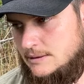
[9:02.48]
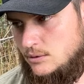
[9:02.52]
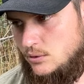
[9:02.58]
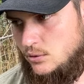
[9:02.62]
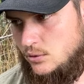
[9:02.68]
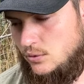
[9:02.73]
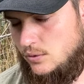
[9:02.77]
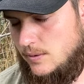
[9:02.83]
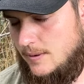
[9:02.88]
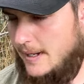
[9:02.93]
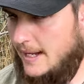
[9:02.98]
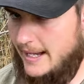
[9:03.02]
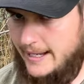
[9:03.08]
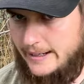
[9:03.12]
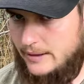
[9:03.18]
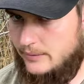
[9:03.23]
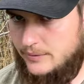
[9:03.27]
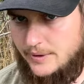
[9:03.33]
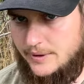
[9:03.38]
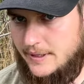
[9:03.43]
ooh, I
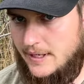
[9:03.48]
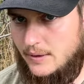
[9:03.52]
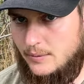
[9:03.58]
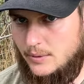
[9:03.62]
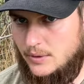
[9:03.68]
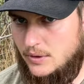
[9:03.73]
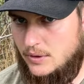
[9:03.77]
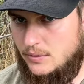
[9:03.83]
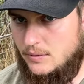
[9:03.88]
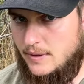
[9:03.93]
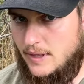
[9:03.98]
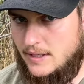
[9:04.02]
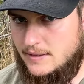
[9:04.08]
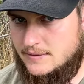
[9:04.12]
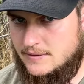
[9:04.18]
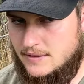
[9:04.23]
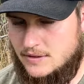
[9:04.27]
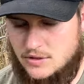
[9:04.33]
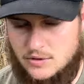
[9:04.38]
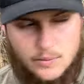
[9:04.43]
don't think I would do that
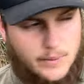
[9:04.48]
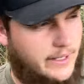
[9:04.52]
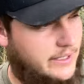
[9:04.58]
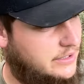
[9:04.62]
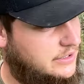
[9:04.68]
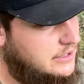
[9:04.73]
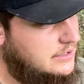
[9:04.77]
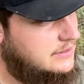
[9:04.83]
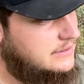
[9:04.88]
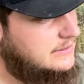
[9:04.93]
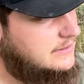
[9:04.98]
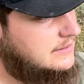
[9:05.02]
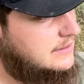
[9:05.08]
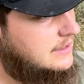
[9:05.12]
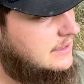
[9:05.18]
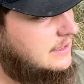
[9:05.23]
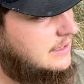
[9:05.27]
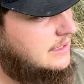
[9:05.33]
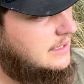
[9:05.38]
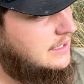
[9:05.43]
situations
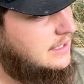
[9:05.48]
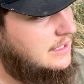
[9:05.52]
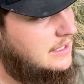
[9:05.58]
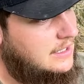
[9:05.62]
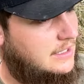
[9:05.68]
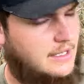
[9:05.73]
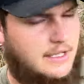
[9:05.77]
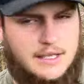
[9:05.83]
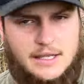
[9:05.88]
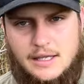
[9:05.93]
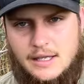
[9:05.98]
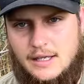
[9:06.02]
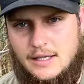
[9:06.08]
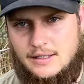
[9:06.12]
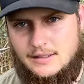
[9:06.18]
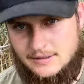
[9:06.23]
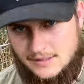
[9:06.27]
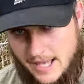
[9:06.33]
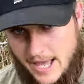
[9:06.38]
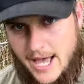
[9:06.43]

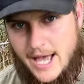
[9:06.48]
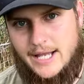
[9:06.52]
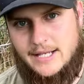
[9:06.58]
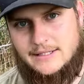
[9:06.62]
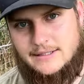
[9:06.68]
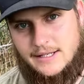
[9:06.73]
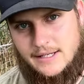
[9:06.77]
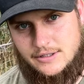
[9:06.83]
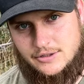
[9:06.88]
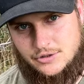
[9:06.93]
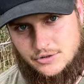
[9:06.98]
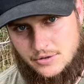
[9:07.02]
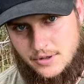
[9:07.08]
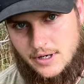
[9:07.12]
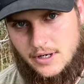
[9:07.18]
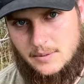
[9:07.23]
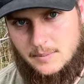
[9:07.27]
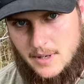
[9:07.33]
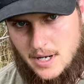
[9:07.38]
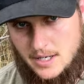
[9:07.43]
is access
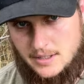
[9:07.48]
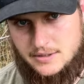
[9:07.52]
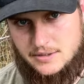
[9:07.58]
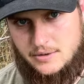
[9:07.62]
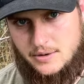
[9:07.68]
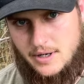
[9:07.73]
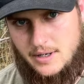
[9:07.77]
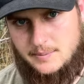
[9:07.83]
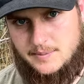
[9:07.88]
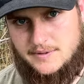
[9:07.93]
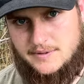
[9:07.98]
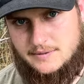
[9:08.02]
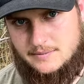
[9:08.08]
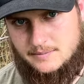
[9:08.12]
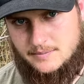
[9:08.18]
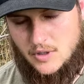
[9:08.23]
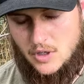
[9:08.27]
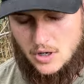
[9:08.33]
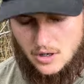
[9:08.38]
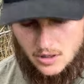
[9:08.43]
trail mock scrapes. They're